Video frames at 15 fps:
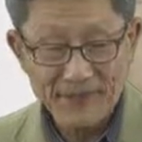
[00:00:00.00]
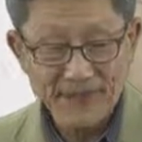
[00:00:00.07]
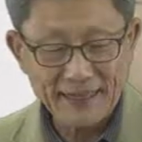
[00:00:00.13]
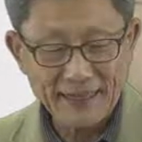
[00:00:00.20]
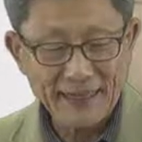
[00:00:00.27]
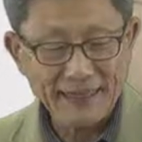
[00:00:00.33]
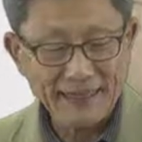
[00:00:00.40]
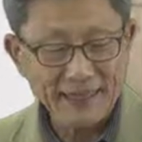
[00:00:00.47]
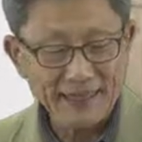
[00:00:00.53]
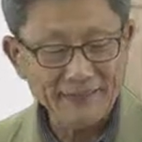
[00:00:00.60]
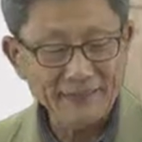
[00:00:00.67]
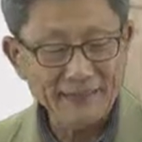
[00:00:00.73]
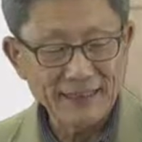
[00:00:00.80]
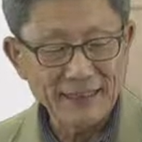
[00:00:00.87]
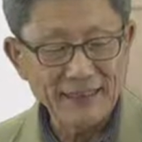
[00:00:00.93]
cation,
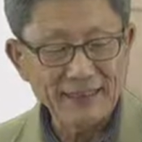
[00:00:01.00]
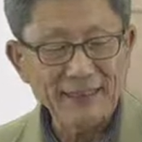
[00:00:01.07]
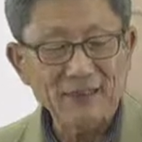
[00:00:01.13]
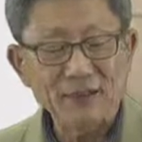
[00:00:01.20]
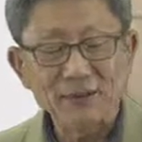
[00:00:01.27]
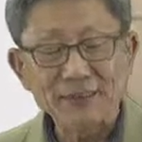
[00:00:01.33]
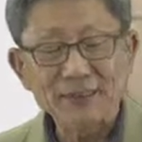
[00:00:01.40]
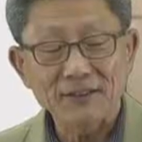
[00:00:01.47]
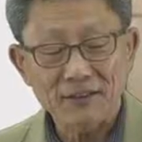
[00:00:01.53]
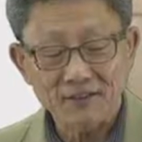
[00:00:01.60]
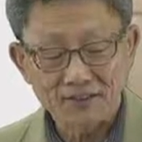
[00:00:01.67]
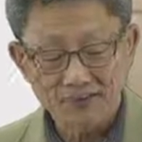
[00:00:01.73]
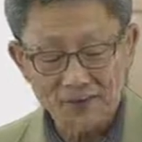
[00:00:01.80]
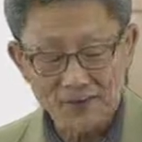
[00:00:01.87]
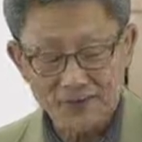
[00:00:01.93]
and the chlorine, of
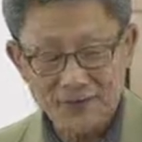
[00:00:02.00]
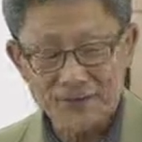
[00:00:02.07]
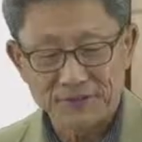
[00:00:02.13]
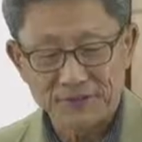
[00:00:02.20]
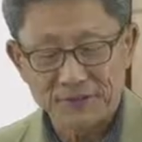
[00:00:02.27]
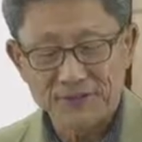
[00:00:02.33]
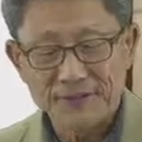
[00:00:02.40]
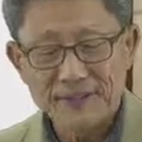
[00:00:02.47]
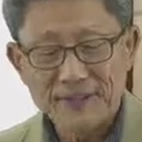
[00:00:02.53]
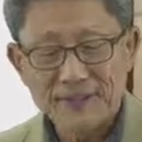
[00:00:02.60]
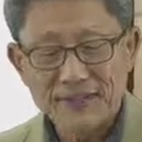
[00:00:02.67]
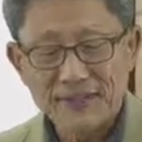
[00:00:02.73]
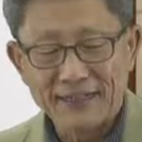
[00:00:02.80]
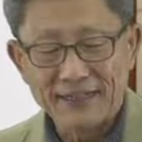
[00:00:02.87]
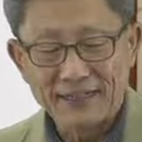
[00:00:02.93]
course,
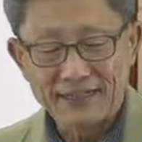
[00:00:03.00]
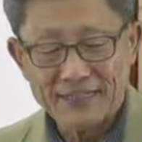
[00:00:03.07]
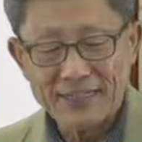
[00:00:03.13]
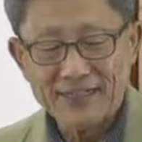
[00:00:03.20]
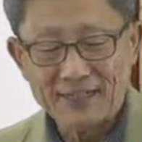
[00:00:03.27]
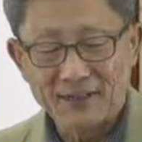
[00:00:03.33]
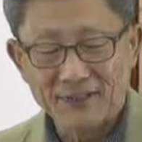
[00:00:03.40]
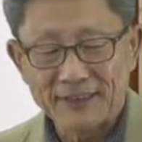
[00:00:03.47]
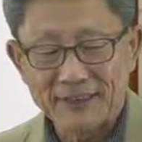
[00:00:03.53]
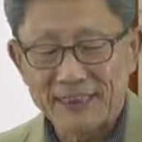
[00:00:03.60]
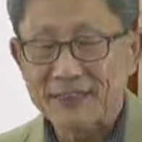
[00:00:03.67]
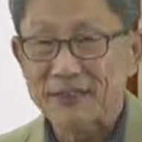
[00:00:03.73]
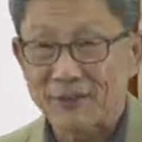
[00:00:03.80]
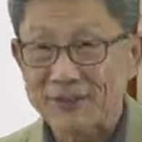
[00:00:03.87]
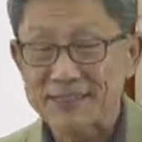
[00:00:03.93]
sits on the
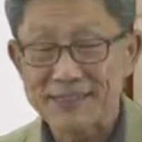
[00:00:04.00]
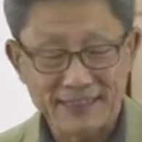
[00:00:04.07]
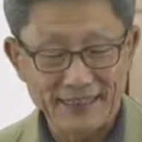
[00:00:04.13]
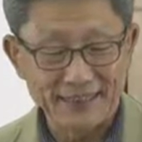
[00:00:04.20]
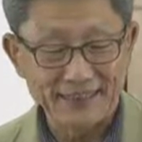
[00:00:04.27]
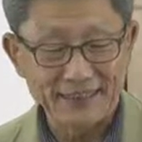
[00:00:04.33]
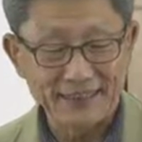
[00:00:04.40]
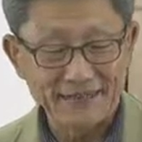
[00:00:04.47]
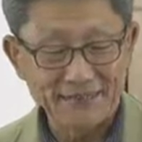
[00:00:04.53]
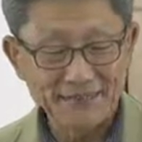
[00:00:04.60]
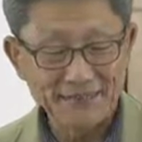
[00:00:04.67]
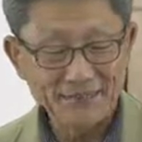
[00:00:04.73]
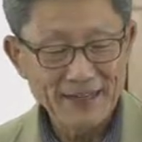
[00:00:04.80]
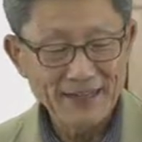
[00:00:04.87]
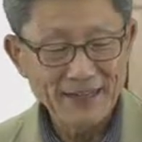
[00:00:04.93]
chlorine side.
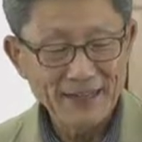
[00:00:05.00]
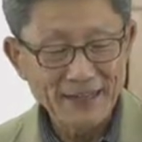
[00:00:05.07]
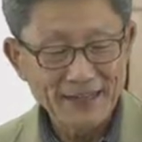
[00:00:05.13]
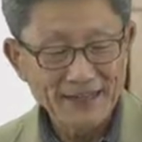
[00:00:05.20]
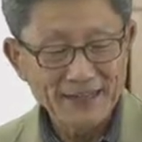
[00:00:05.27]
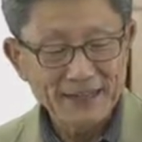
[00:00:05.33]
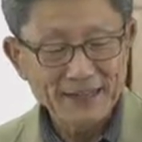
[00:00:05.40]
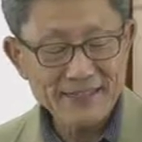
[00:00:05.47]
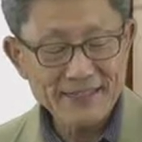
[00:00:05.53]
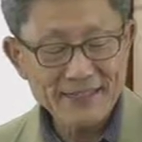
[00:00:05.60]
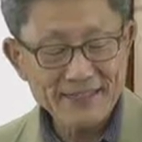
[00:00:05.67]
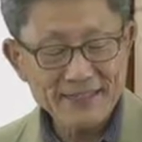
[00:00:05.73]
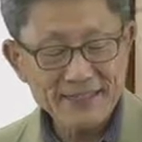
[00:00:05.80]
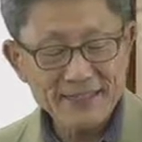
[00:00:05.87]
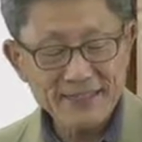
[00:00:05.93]
This is
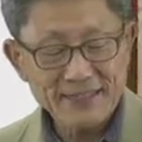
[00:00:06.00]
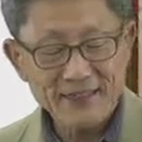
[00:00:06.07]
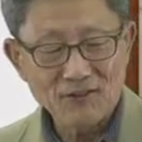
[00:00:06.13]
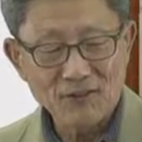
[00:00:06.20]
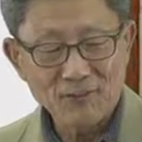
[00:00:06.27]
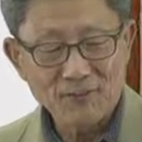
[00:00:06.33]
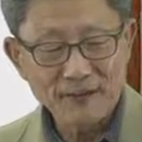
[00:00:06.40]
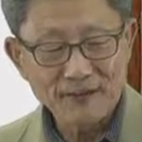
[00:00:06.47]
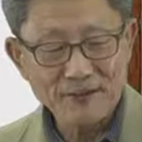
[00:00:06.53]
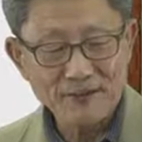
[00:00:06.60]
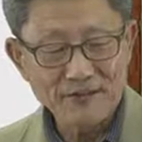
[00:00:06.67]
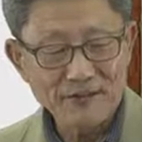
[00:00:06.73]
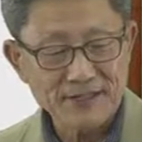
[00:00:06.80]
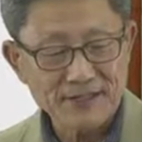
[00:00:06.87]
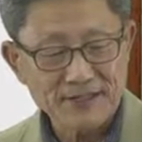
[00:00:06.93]
the incorporation
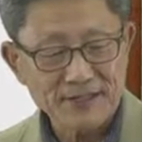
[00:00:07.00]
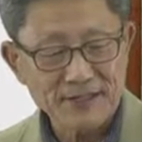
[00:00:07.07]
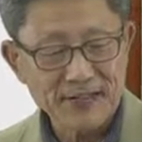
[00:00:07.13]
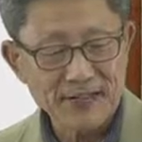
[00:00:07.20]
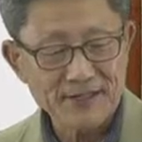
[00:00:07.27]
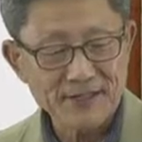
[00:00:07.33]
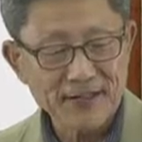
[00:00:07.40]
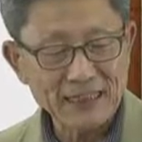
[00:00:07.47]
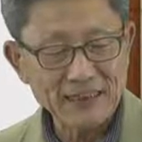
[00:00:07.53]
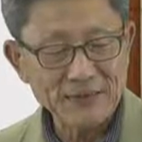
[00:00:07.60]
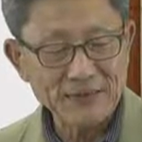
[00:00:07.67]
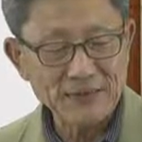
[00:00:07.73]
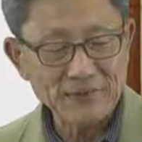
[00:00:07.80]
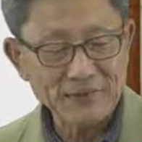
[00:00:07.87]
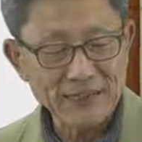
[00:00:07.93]
reaction. Now
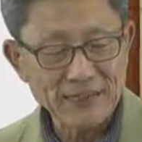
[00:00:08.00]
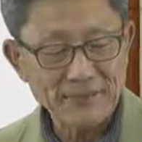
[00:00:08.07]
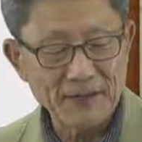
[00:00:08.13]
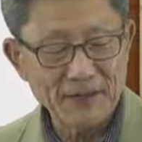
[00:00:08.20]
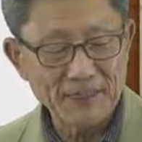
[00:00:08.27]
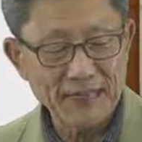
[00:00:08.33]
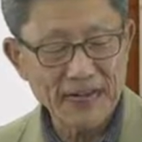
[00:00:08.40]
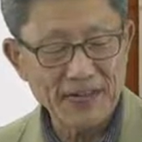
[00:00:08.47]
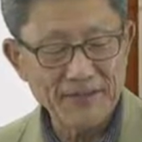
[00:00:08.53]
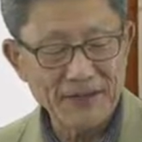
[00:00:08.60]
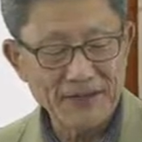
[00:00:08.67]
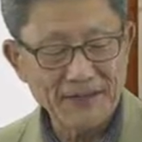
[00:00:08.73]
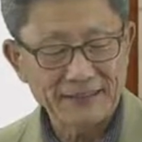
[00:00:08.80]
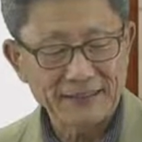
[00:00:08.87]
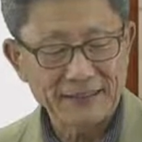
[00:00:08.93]
cadmium is
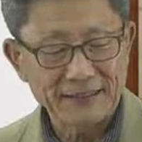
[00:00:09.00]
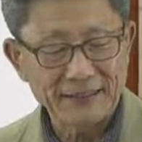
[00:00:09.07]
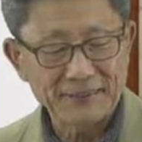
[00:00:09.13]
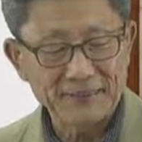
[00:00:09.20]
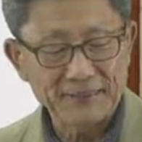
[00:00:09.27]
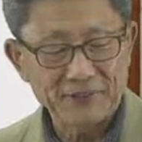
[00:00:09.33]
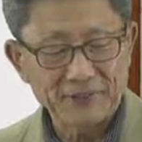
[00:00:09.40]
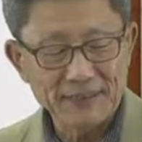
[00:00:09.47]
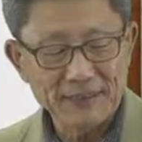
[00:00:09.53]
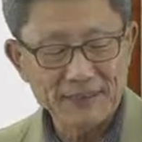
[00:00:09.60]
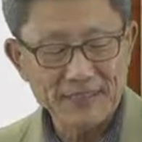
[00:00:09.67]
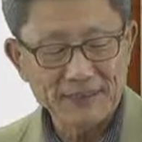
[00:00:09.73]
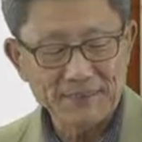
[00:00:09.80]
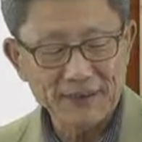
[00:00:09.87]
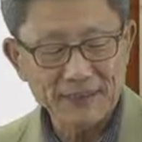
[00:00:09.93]
divalent, therefore its
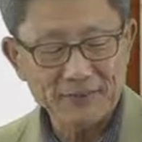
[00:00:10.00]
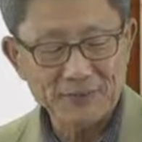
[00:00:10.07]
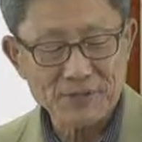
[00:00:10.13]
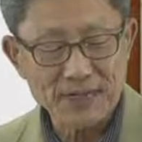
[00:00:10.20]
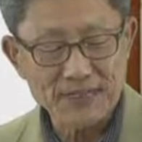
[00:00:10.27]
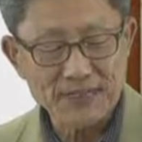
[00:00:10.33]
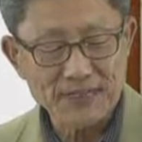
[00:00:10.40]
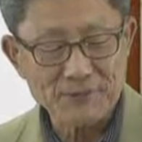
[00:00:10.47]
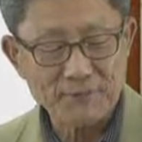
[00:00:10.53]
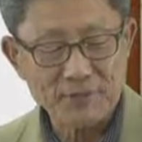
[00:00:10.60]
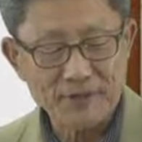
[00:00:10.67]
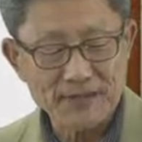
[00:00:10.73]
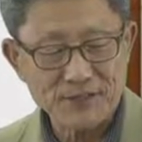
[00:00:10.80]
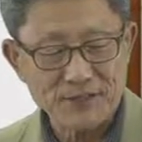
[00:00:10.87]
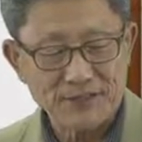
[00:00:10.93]
effective charge is
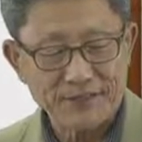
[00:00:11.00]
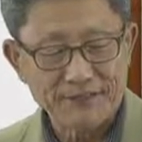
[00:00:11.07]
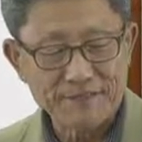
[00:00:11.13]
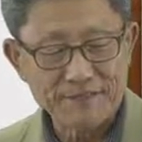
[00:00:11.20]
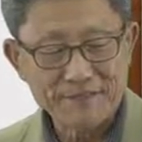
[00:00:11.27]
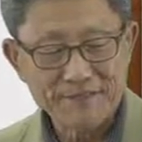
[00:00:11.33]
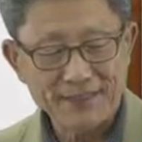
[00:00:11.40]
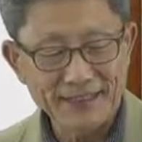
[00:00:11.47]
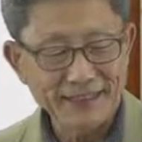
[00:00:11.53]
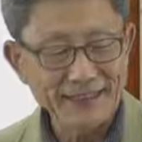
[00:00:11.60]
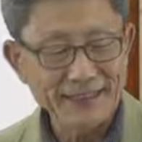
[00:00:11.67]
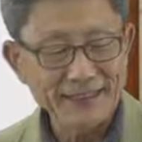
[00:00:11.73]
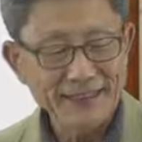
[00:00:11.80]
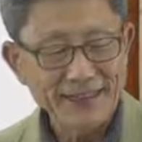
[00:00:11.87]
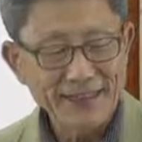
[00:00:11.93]
+1. Okay?
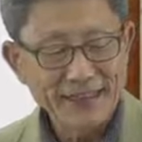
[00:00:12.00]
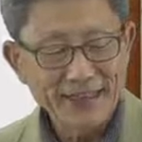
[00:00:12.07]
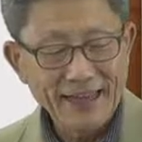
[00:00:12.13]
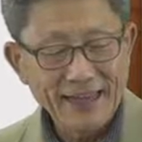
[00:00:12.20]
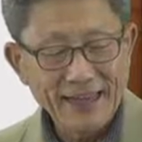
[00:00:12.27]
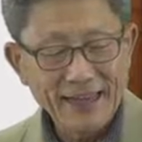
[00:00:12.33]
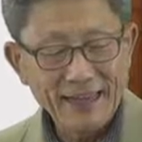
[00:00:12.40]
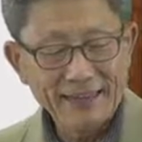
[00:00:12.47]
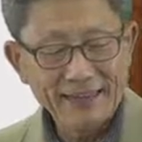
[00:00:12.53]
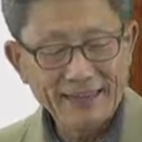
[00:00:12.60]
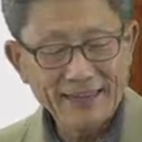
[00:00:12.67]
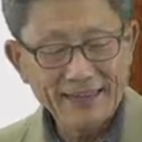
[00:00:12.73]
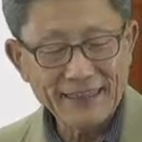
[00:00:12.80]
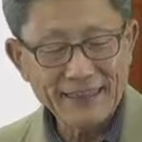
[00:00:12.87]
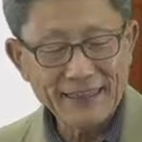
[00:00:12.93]
And
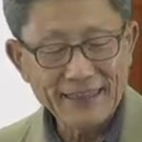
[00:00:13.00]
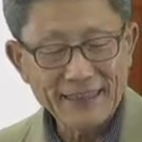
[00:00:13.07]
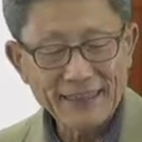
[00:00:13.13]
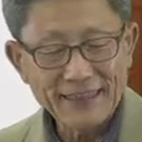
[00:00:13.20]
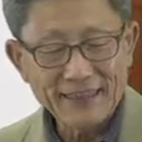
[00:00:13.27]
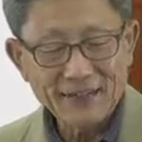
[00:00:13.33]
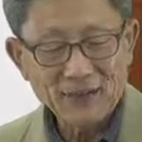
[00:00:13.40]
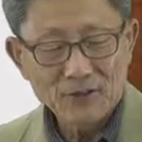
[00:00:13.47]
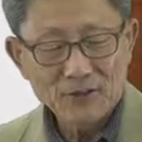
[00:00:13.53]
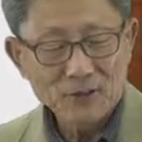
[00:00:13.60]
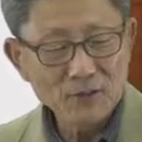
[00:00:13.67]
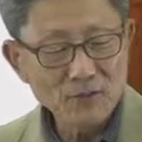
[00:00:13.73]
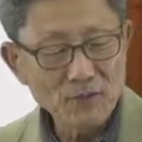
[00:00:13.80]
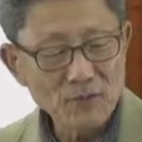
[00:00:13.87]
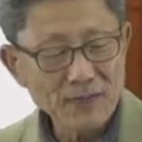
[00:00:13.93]
then
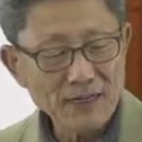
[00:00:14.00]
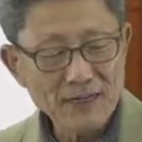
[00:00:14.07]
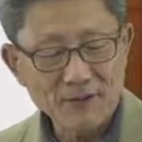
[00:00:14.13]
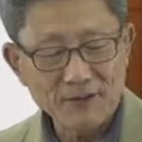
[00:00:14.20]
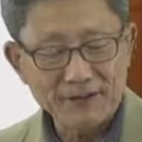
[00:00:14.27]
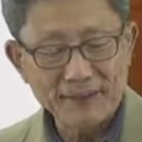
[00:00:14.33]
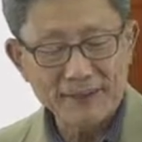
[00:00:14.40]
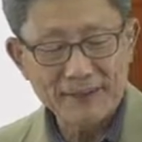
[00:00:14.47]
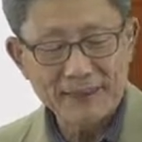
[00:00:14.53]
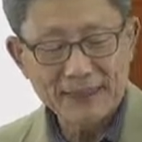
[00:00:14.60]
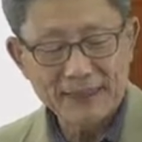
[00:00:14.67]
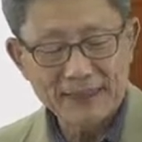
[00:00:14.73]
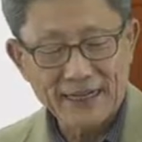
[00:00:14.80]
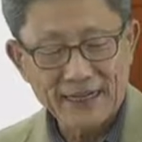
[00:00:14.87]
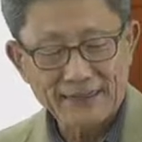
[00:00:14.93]
2 chlorine
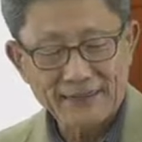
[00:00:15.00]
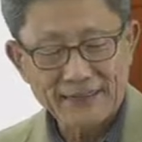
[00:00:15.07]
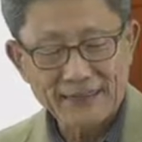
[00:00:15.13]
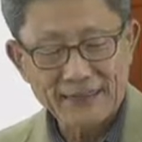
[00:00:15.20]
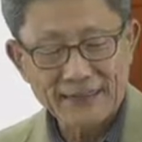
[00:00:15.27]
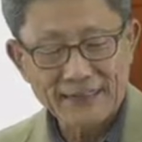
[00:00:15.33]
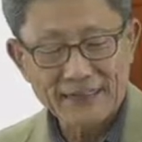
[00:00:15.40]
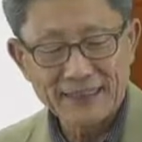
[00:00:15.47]
ion here.